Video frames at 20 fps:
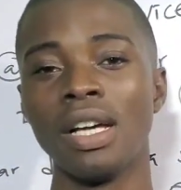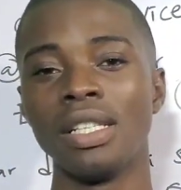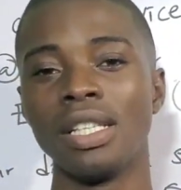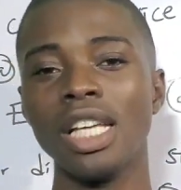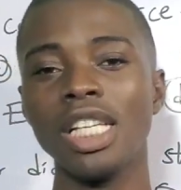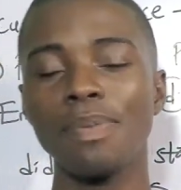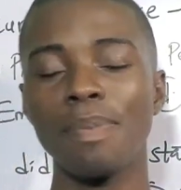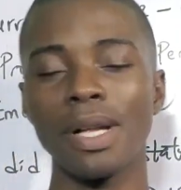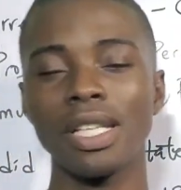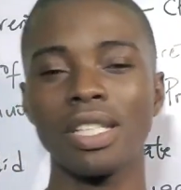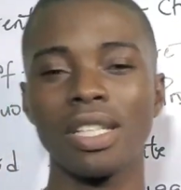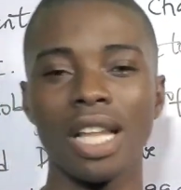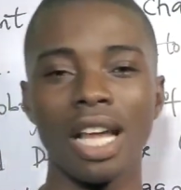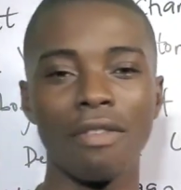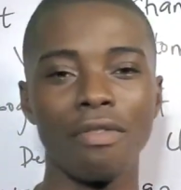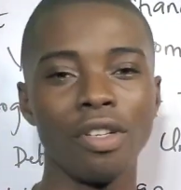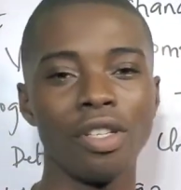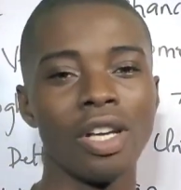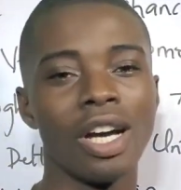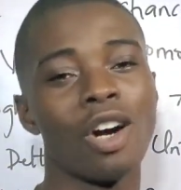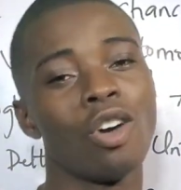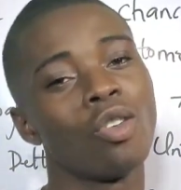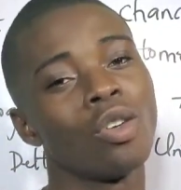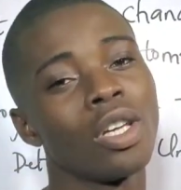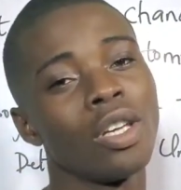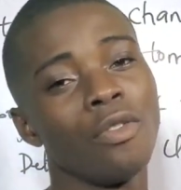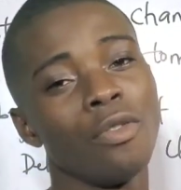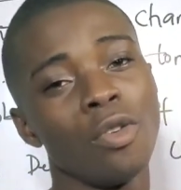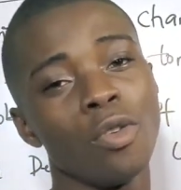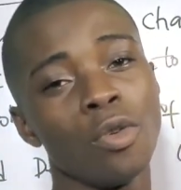This particular video, I
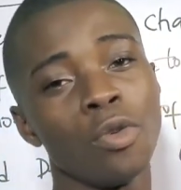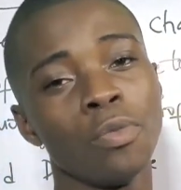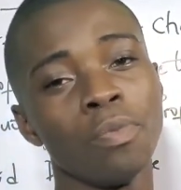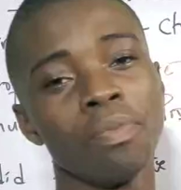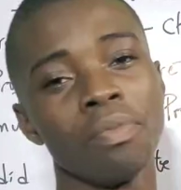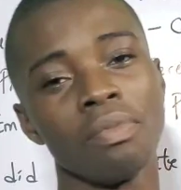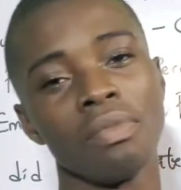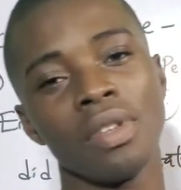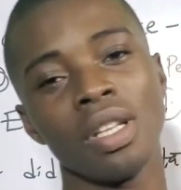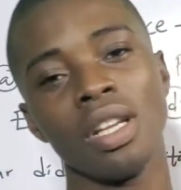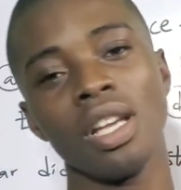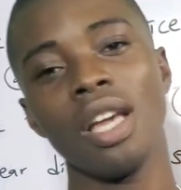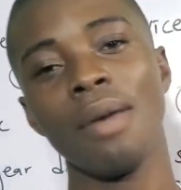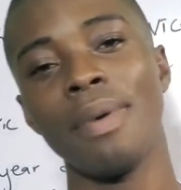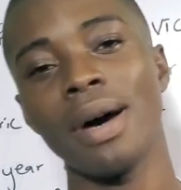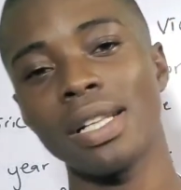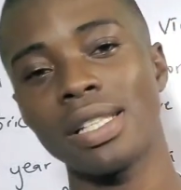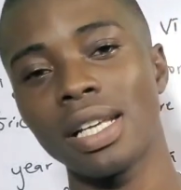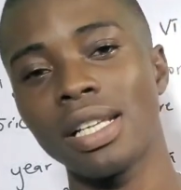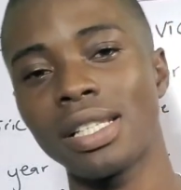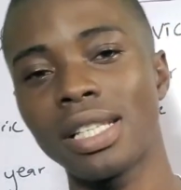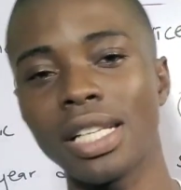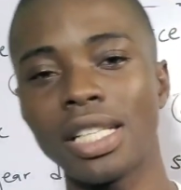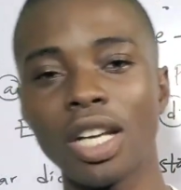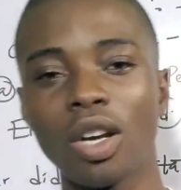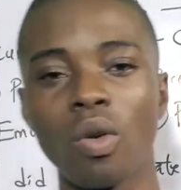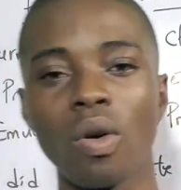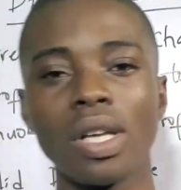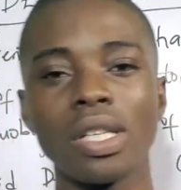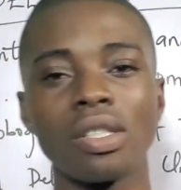will give you about 30
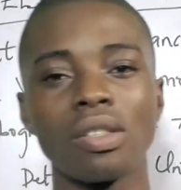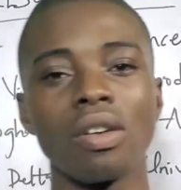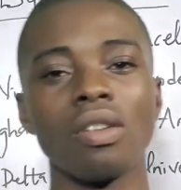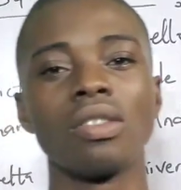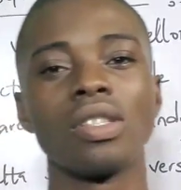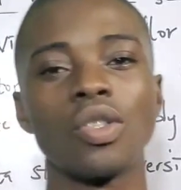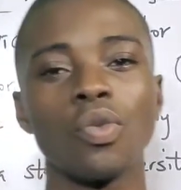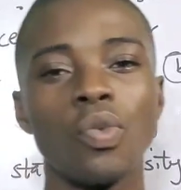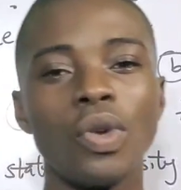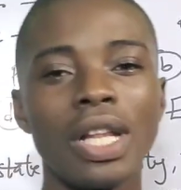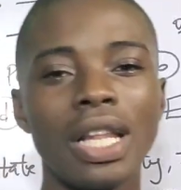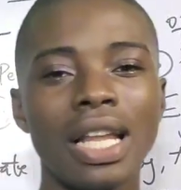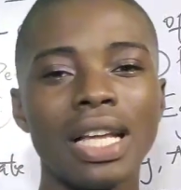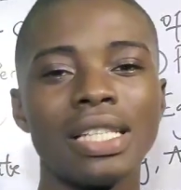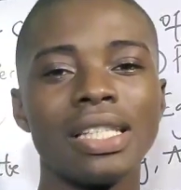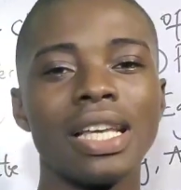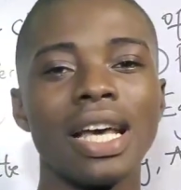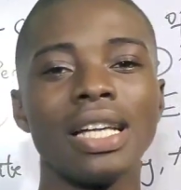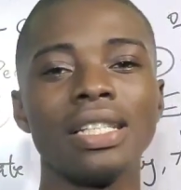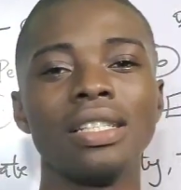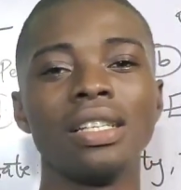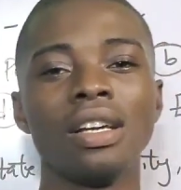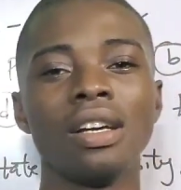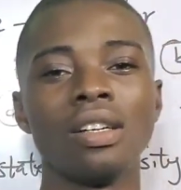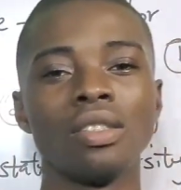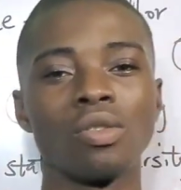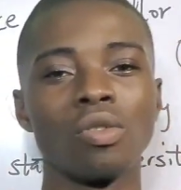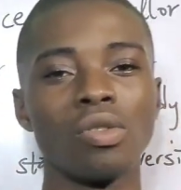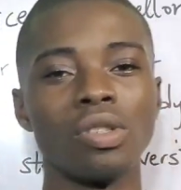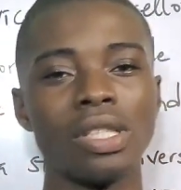questions related
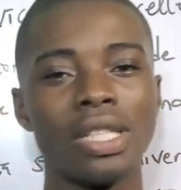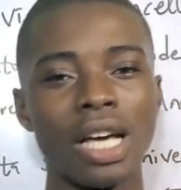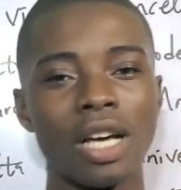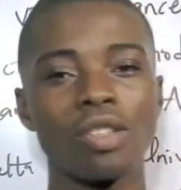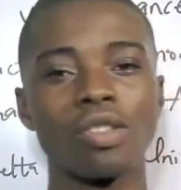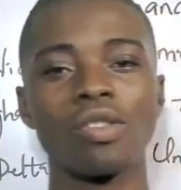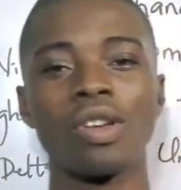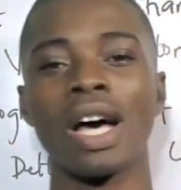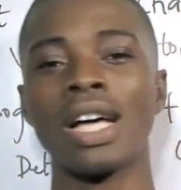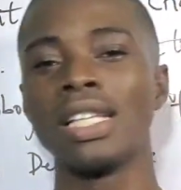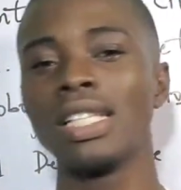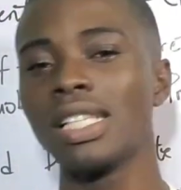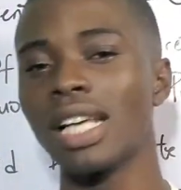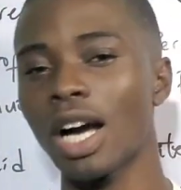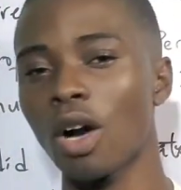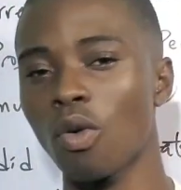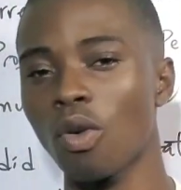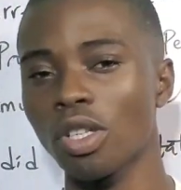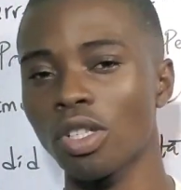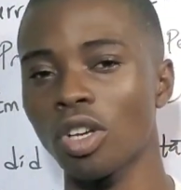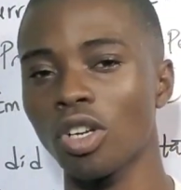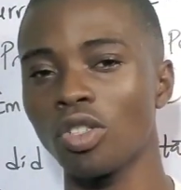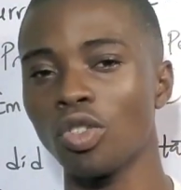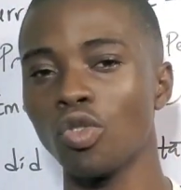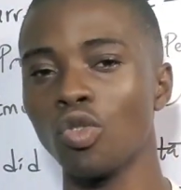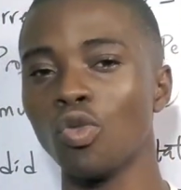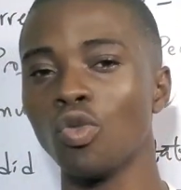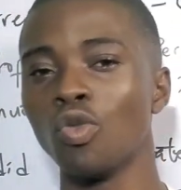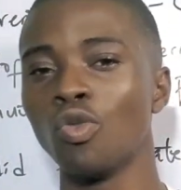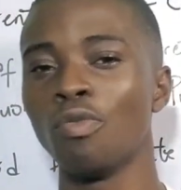to Delsu, and these are
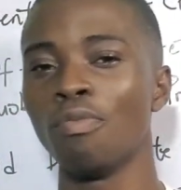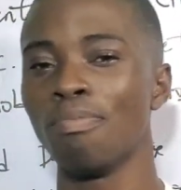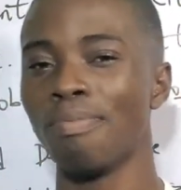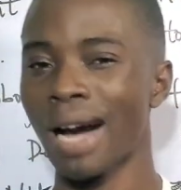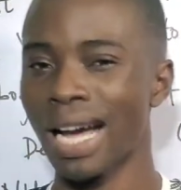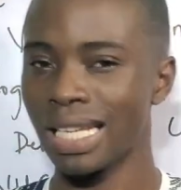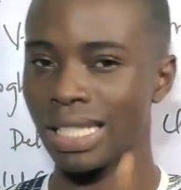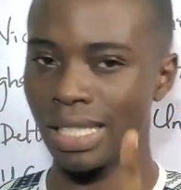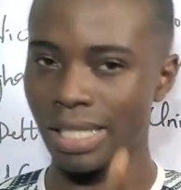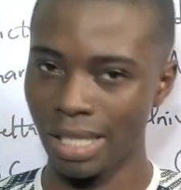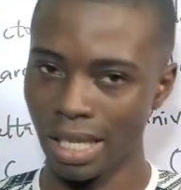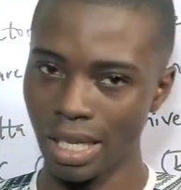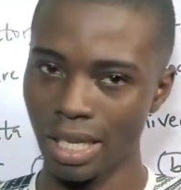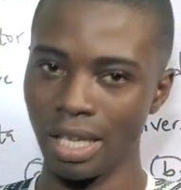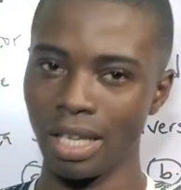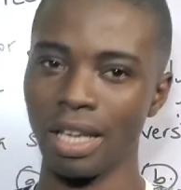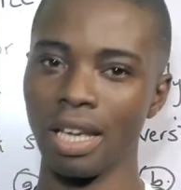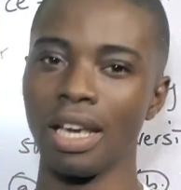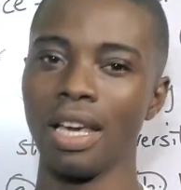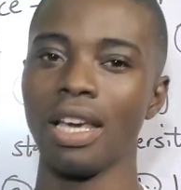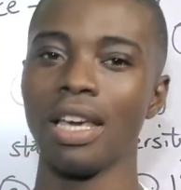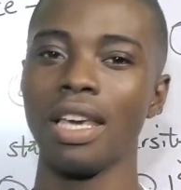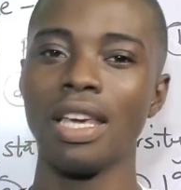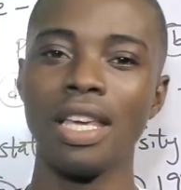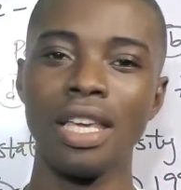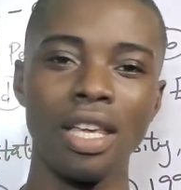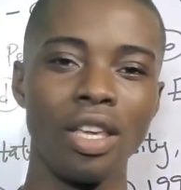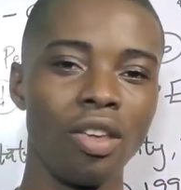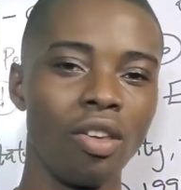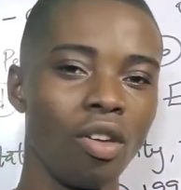questions you might see
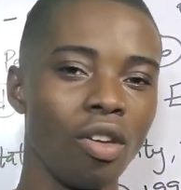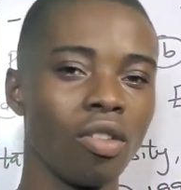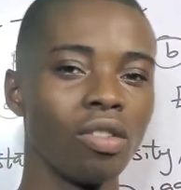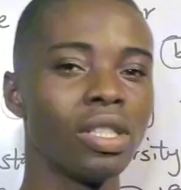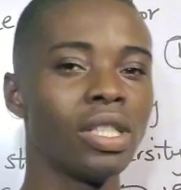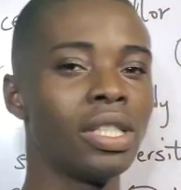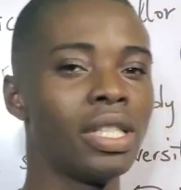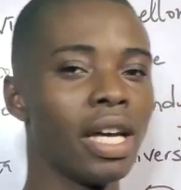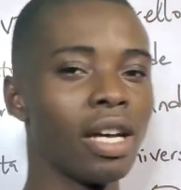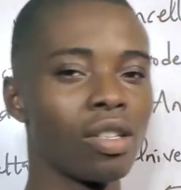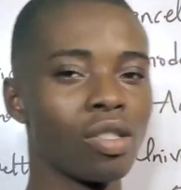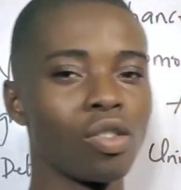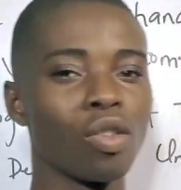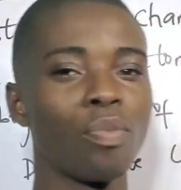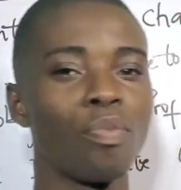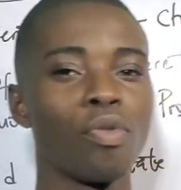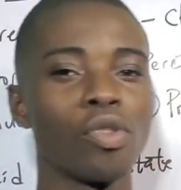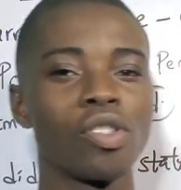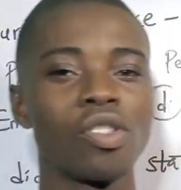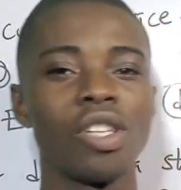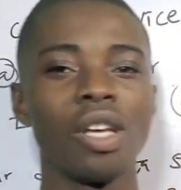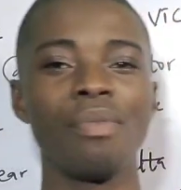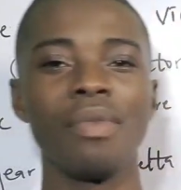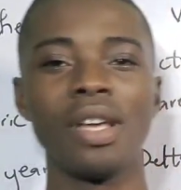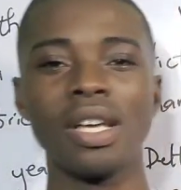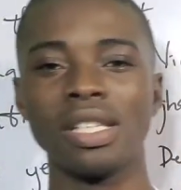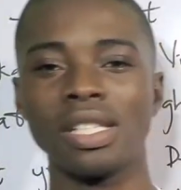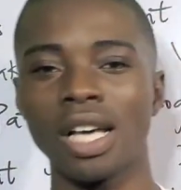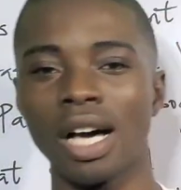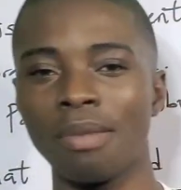in your Delsu post-term
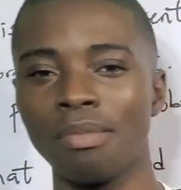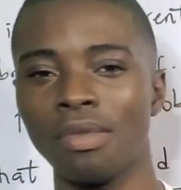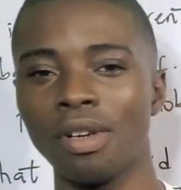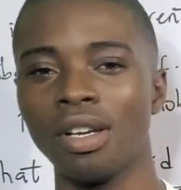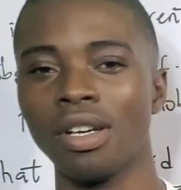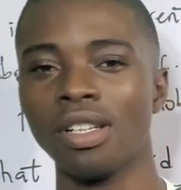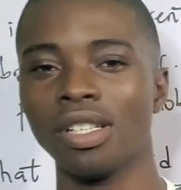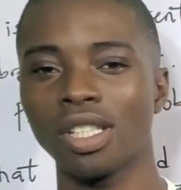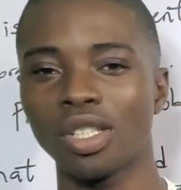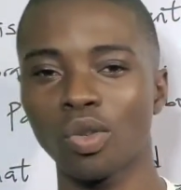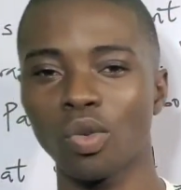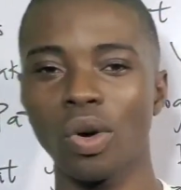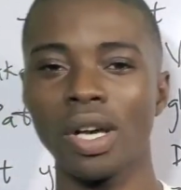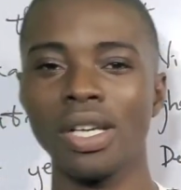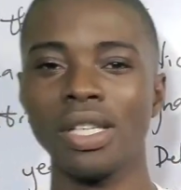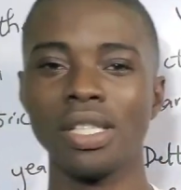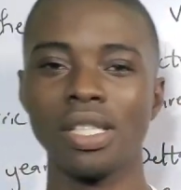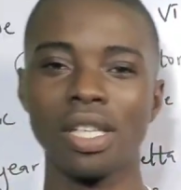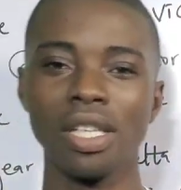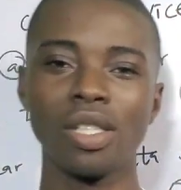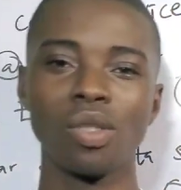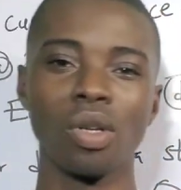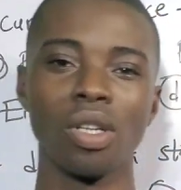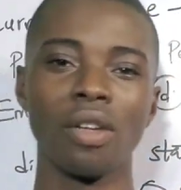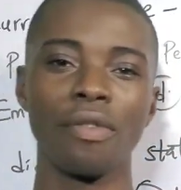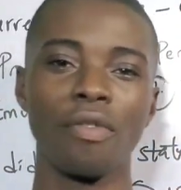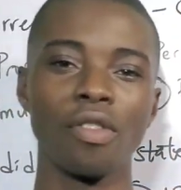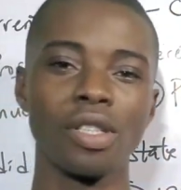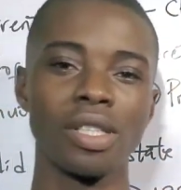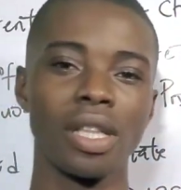exam
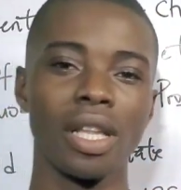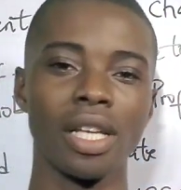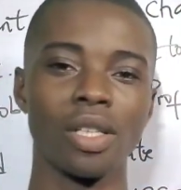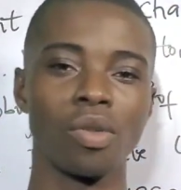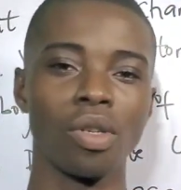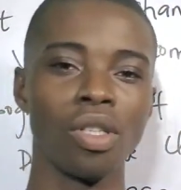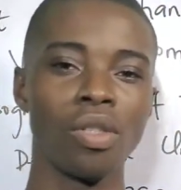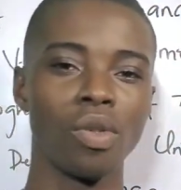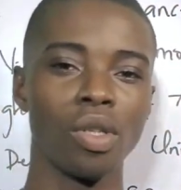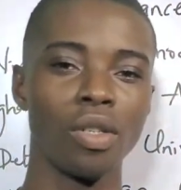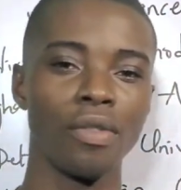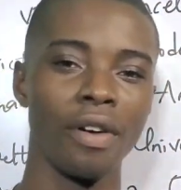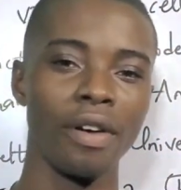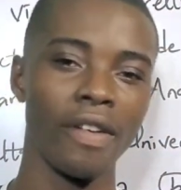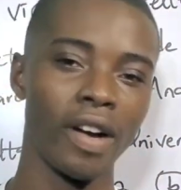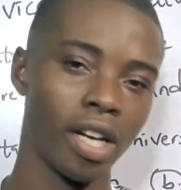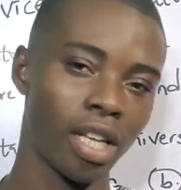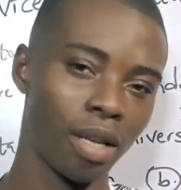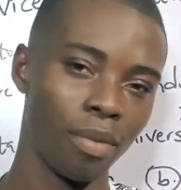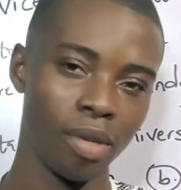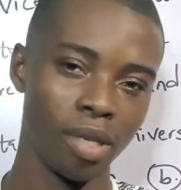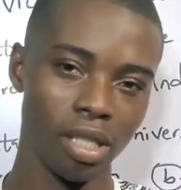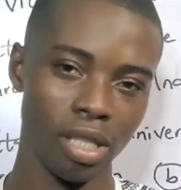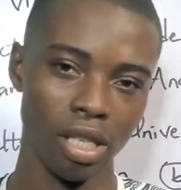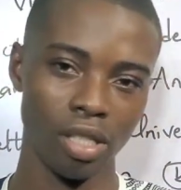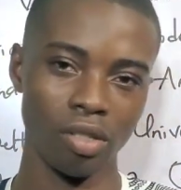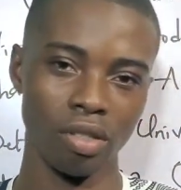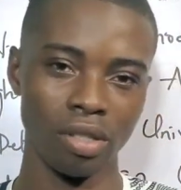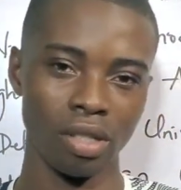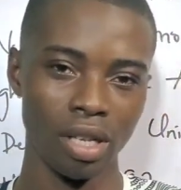2024/2025 academic
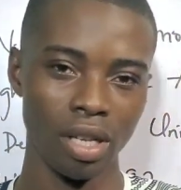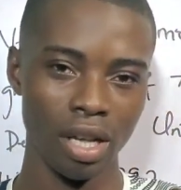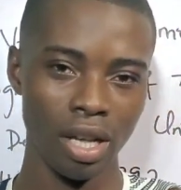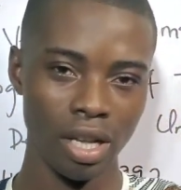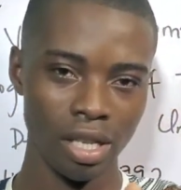session.